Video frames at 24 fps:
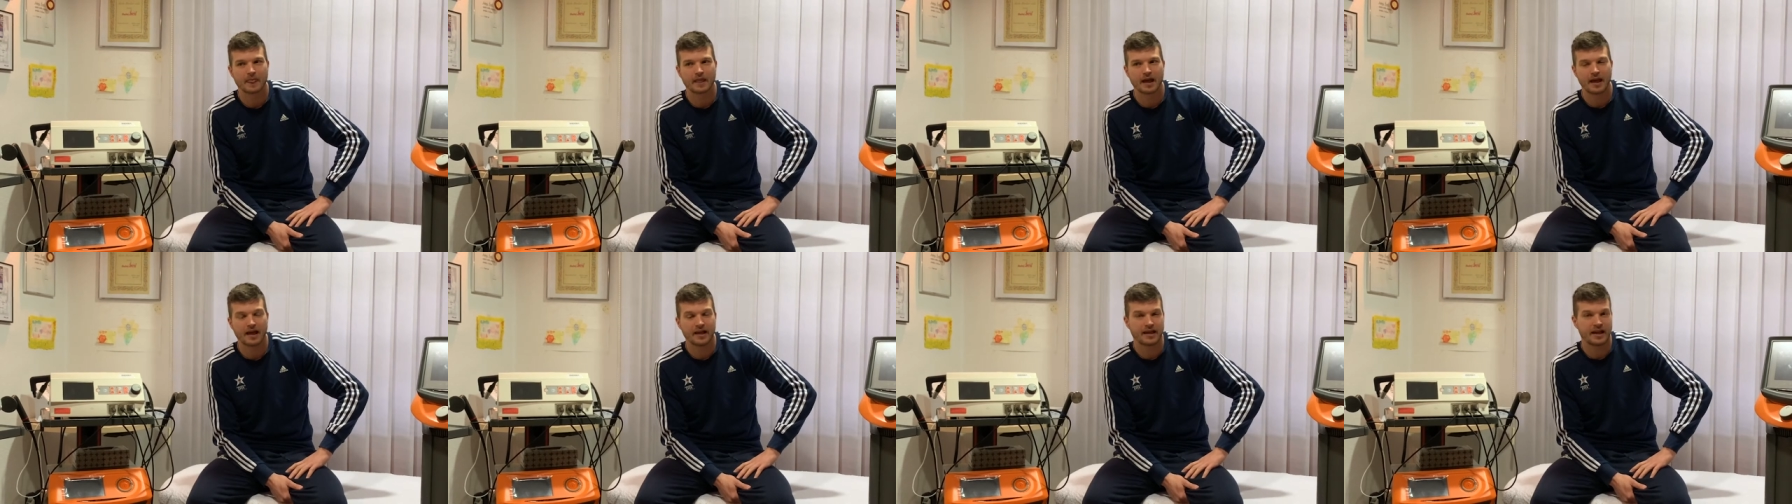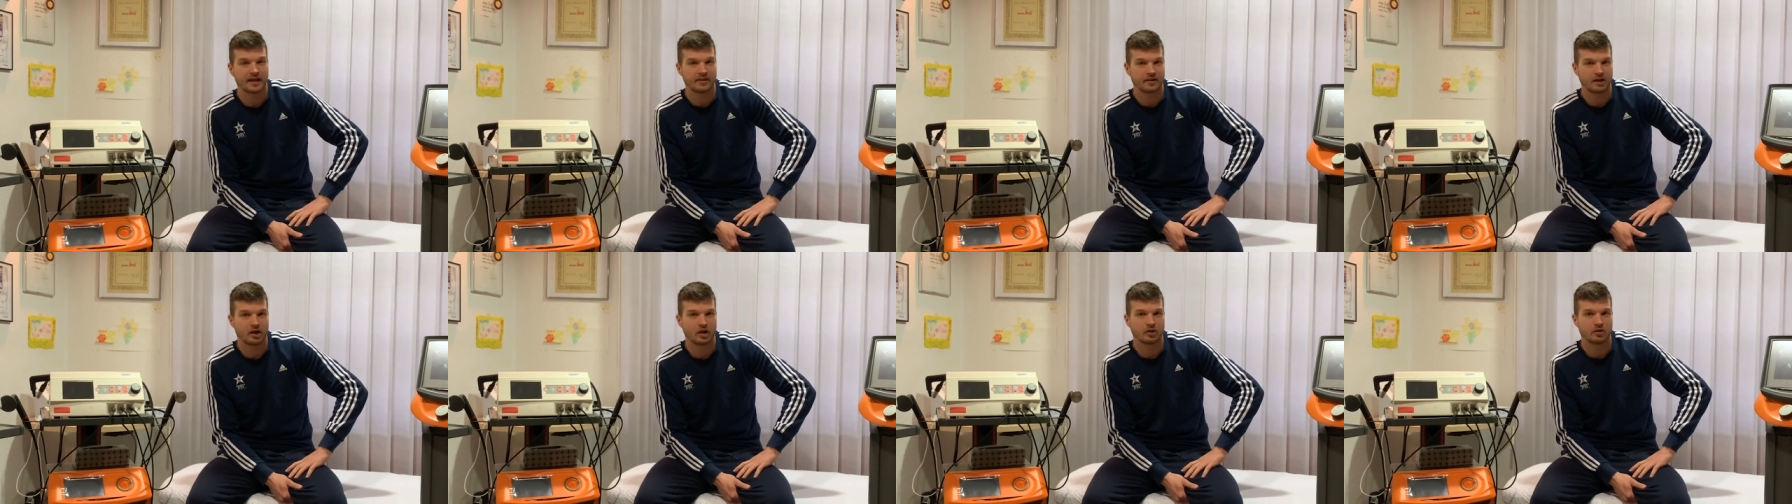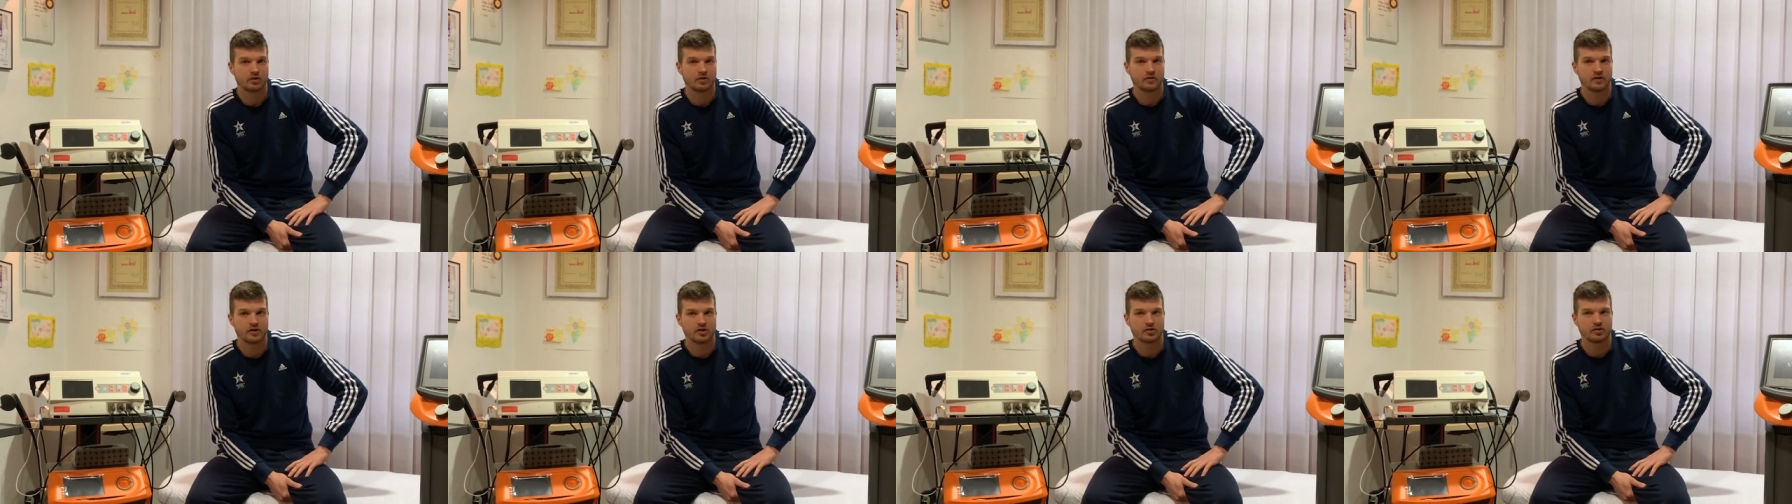I had a
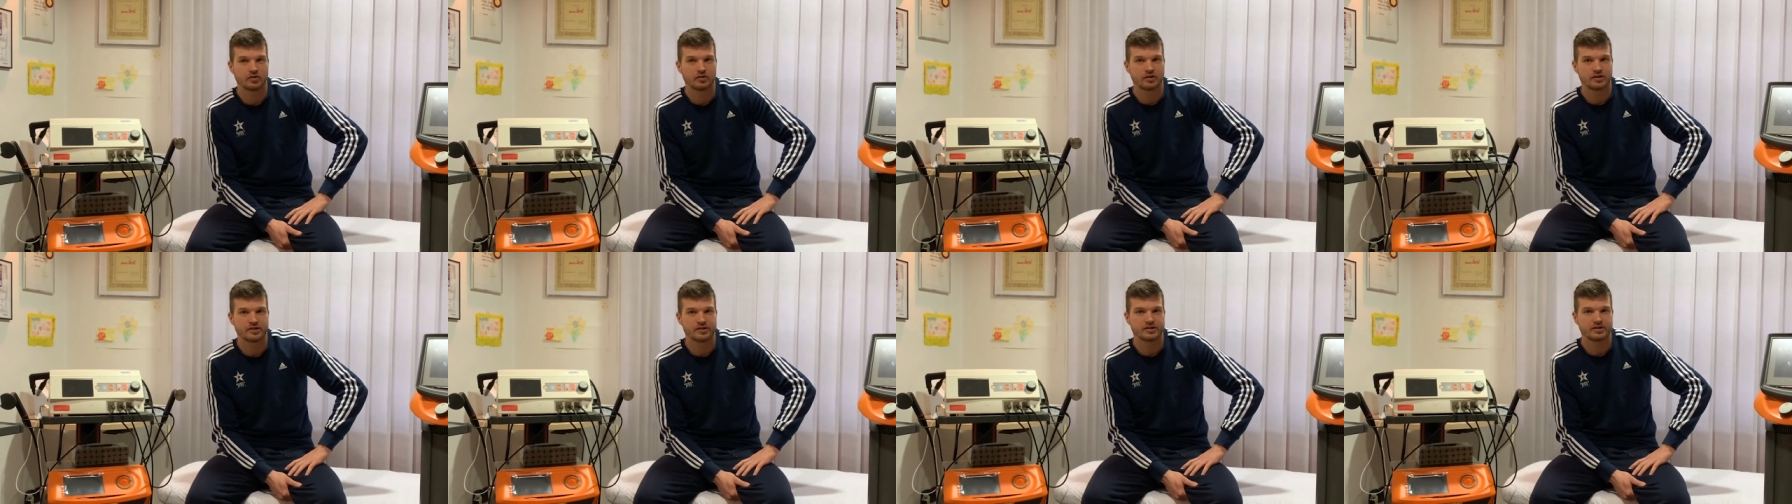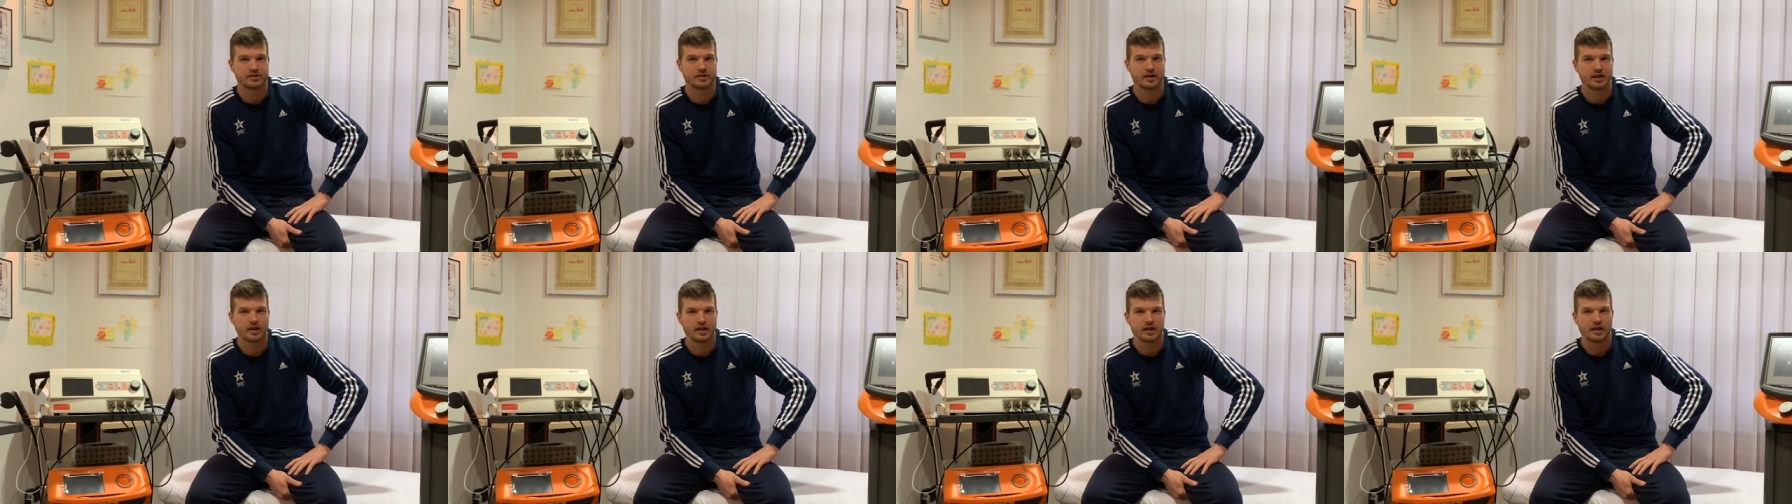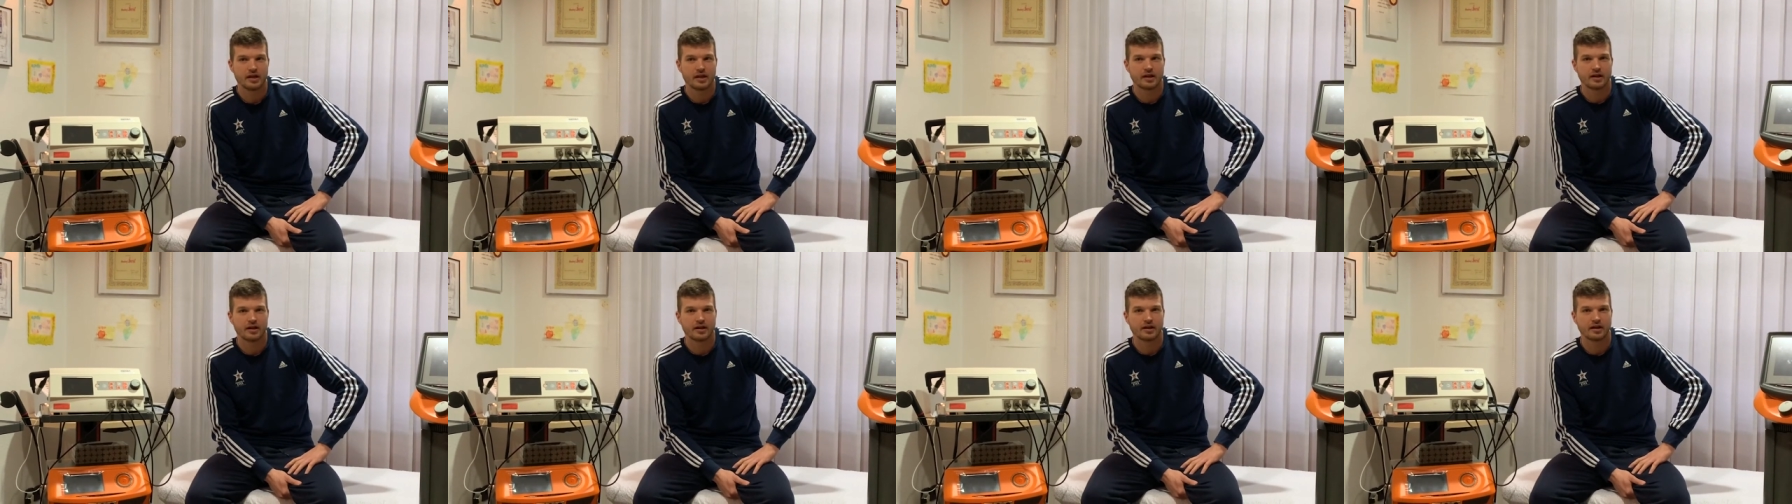lot of injuries,
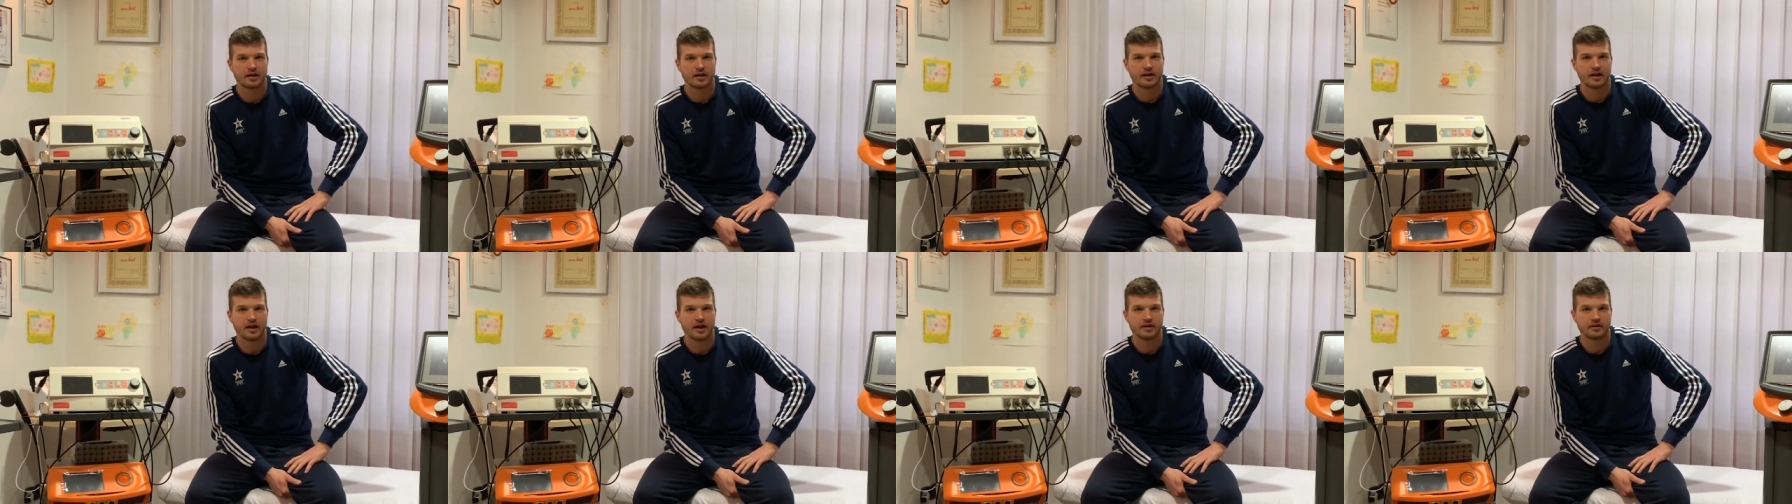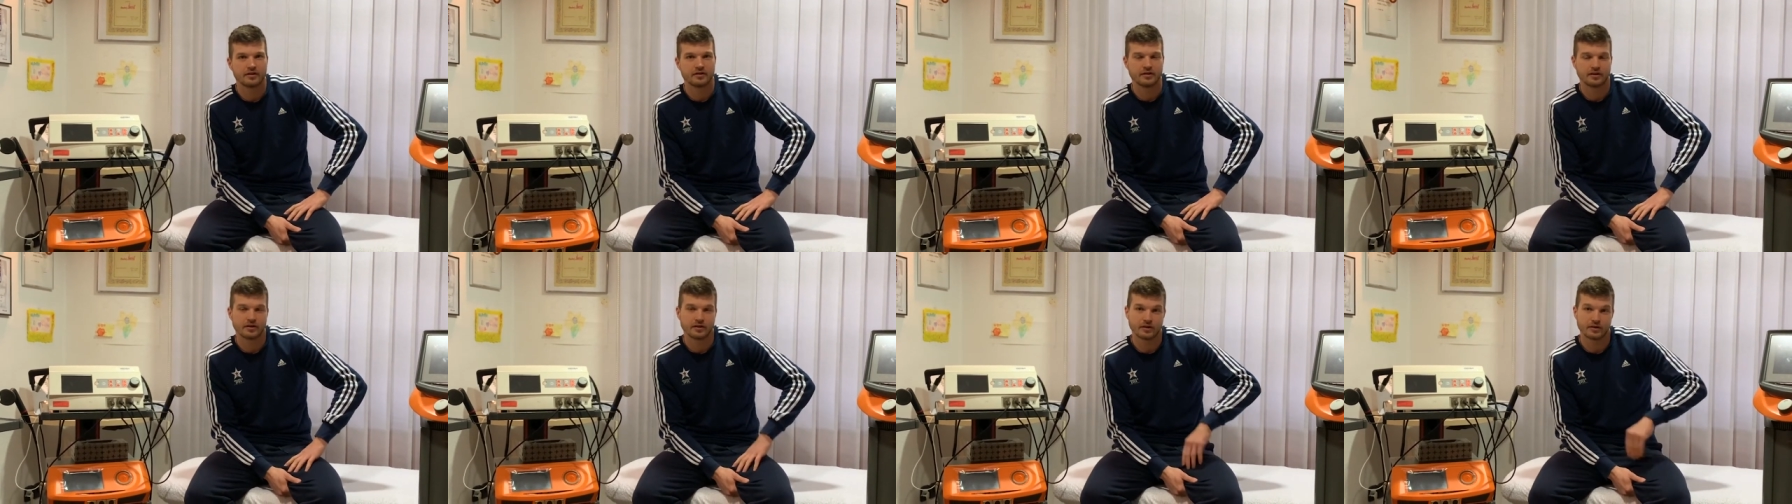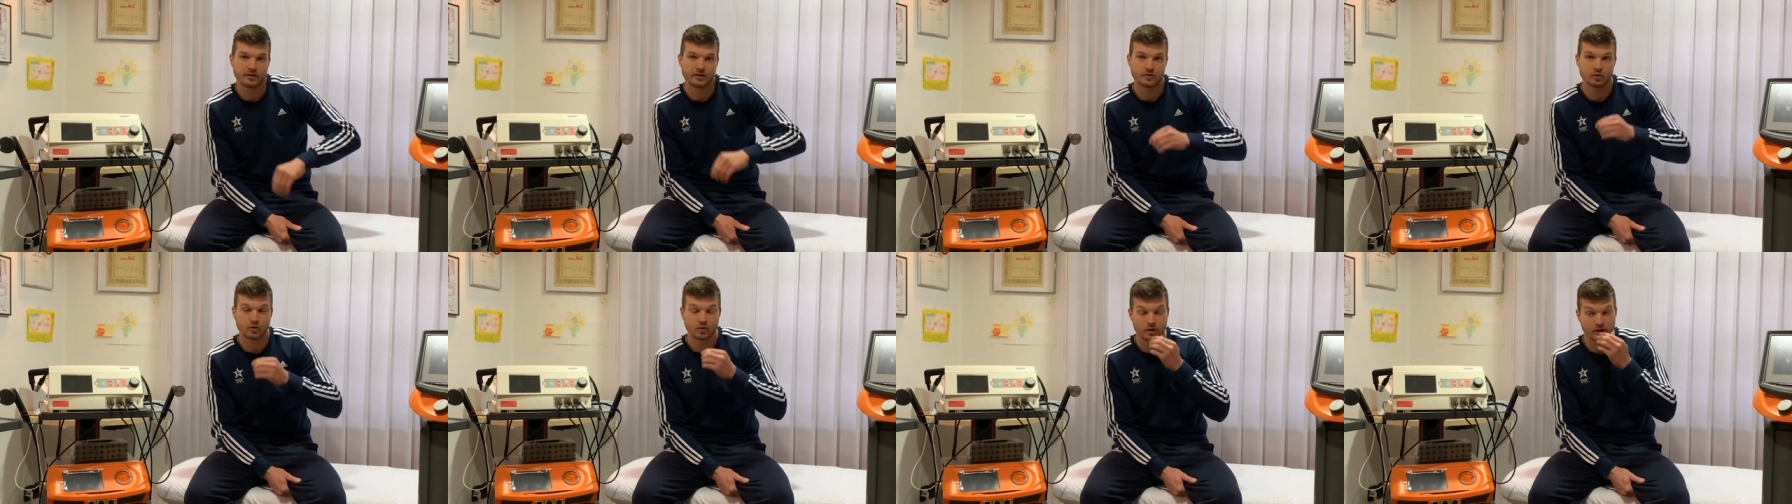and
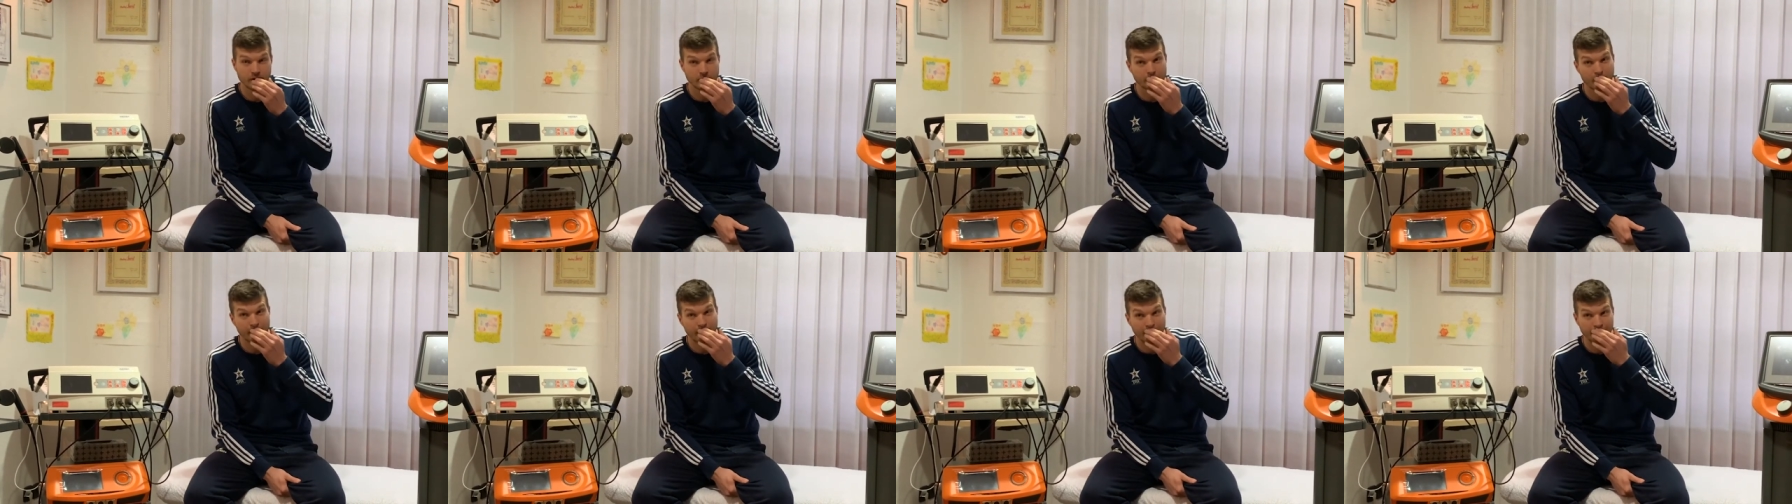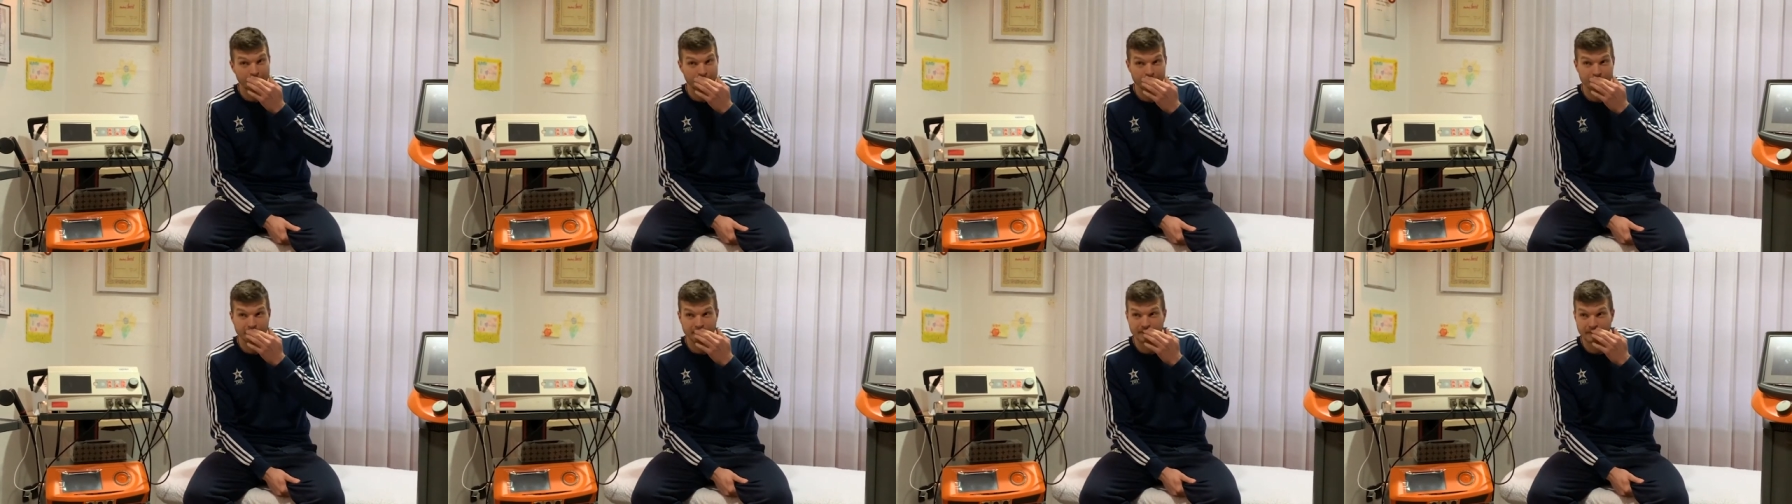during my